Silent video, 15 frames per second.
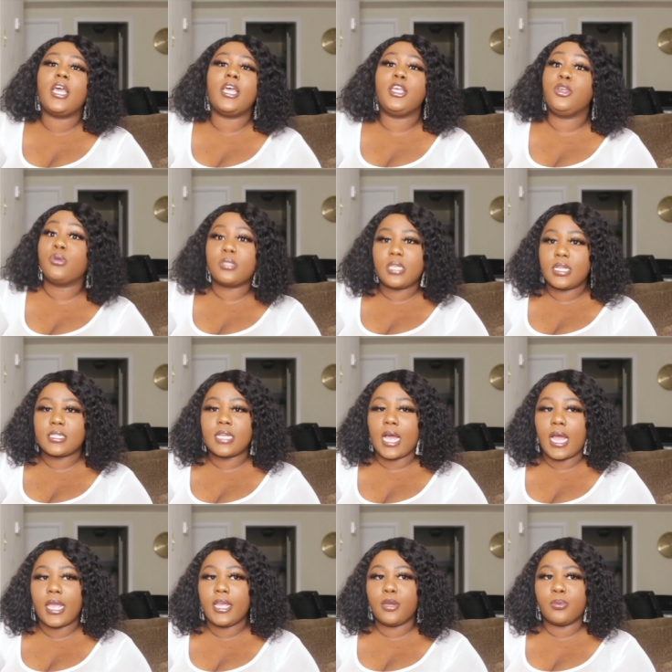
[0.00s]
useless
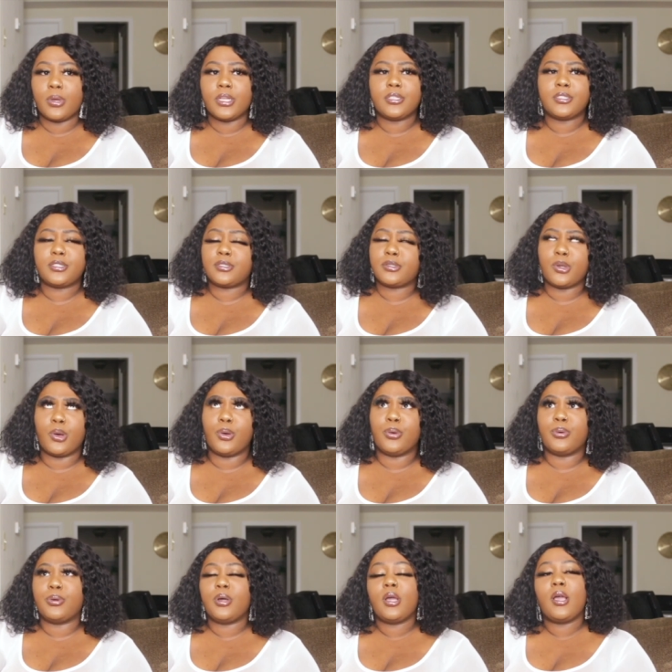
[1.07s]
guy anyways.
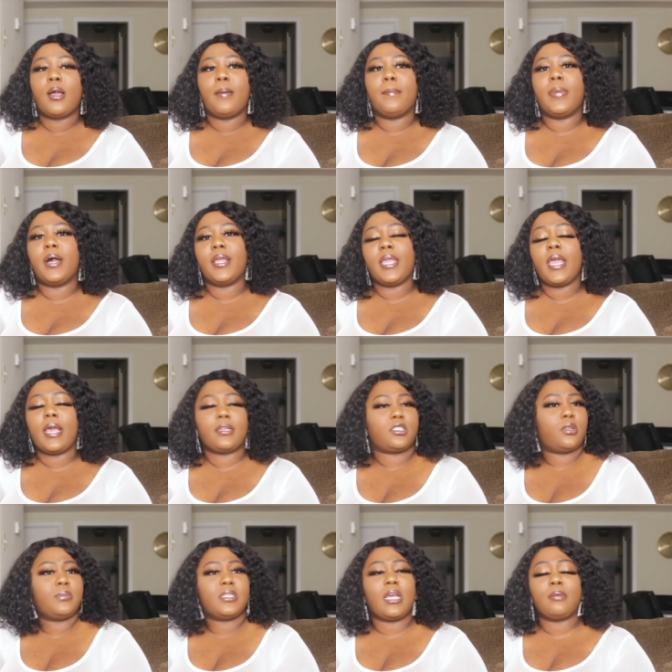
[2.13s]
So but yeah,
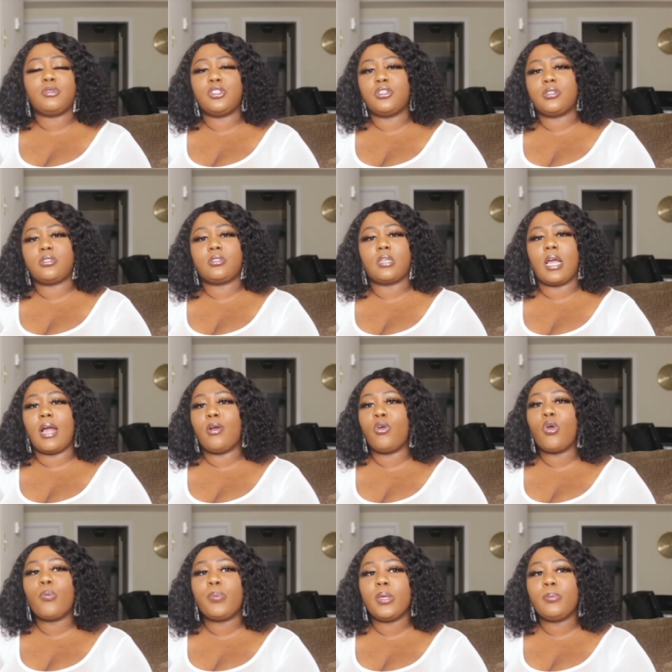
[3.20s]
sometimes you just
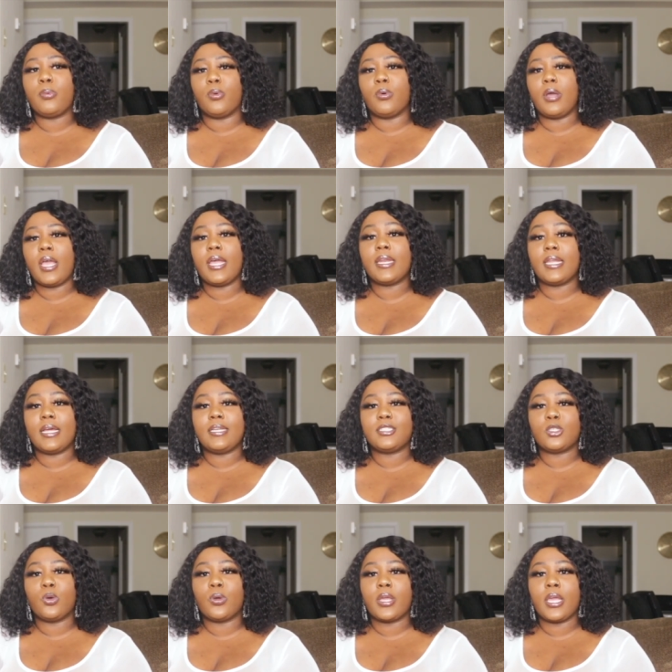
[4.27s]
outgrow people, and that
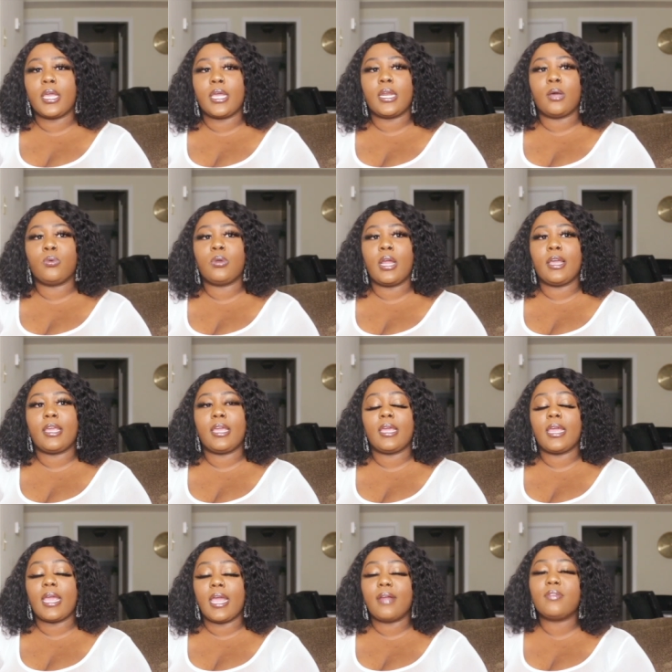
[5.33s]
is okay. And I would like
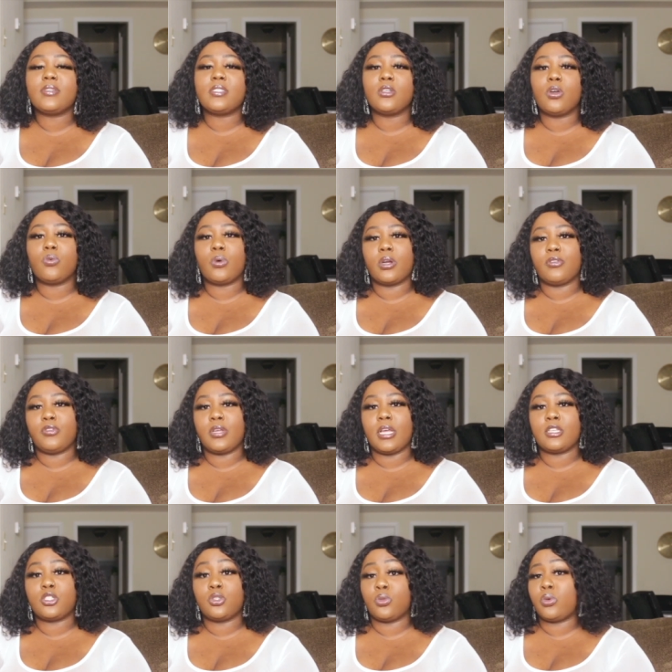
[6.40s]
every single one of you
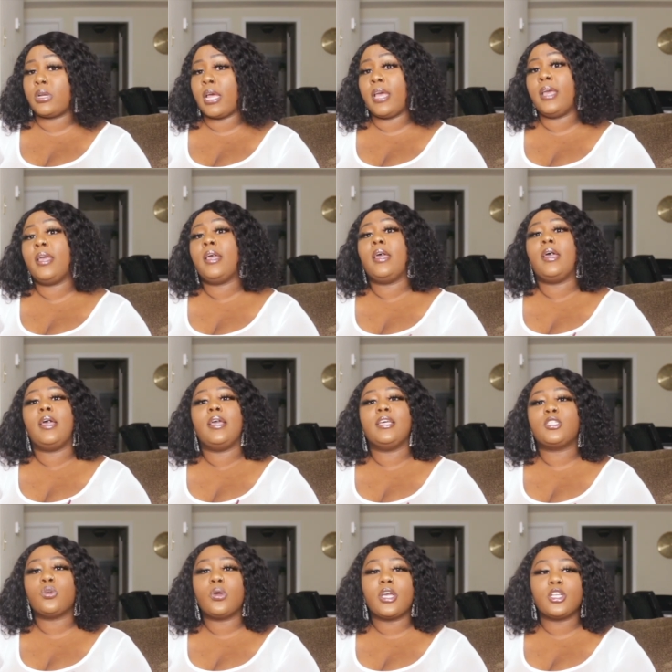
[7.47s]
guys to know that
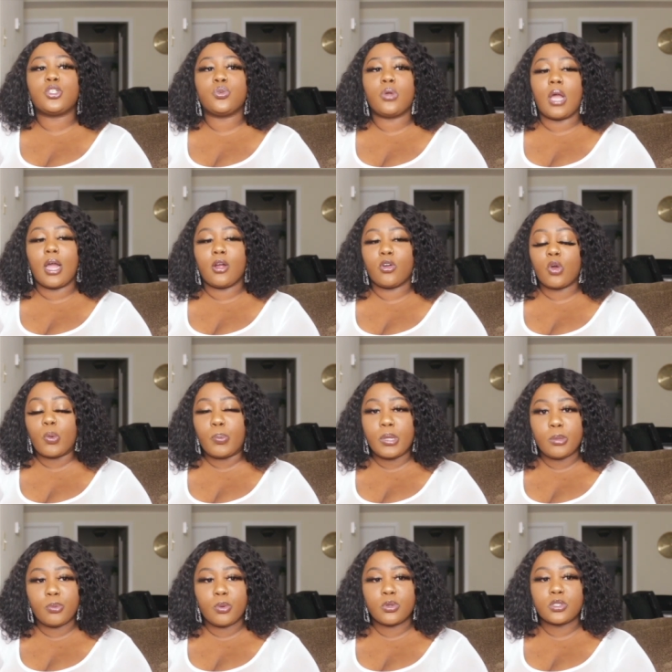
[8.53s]
it's okay to outgrow
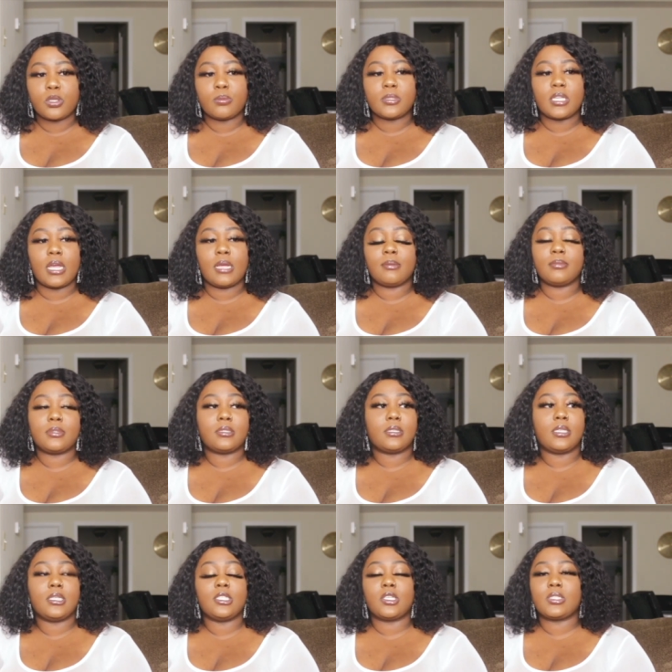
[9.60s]
people. Sometimes
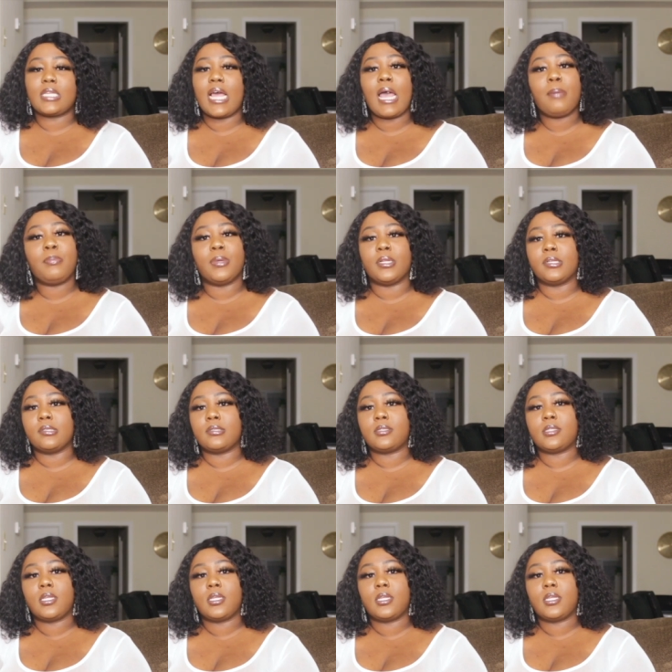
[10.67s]
it just happens.